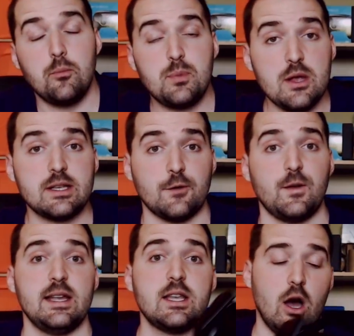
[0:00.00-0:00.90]

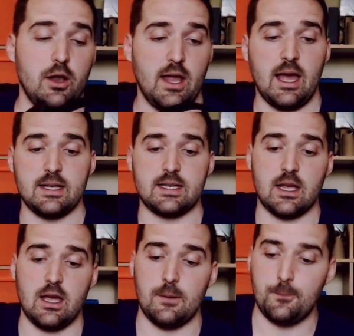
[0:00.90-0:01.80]
beautifully done. And
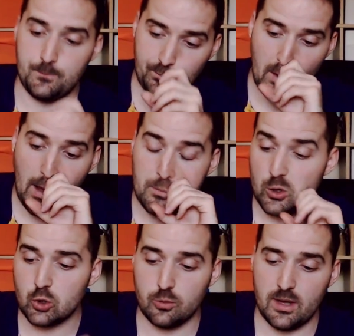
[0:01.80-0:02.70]
I'm
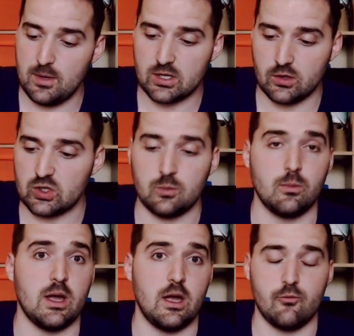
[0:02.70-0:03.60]
not sure, maybe it's got
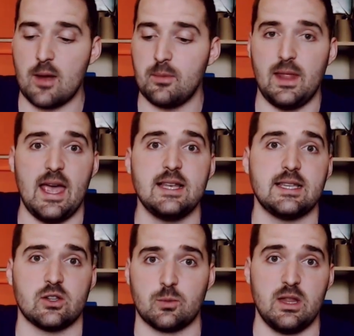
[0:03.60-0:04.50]
some RAM in the
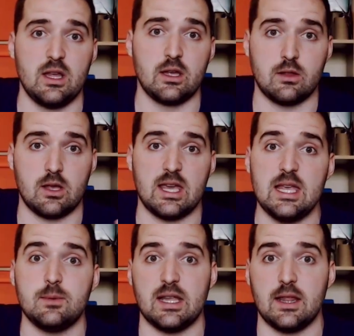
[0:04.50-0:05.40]
headset or something that
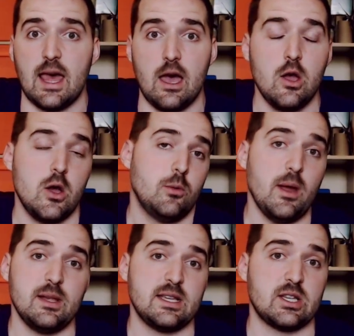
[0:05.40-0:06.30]
keeps it there, or
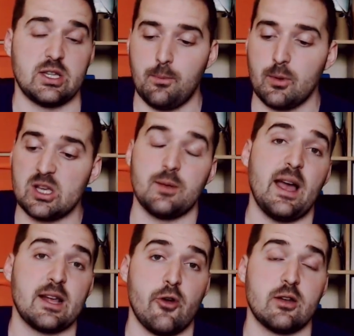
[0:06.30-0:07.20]
maybe it's just because the
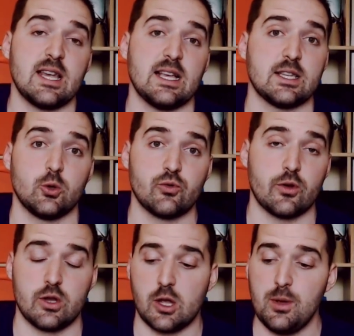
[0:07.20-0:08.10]
background task is always
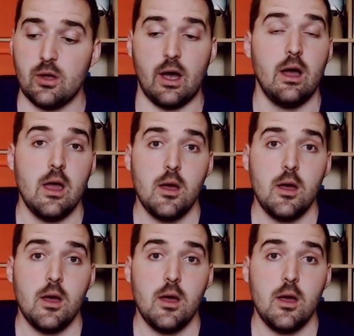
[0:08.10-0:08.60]
running on a computer,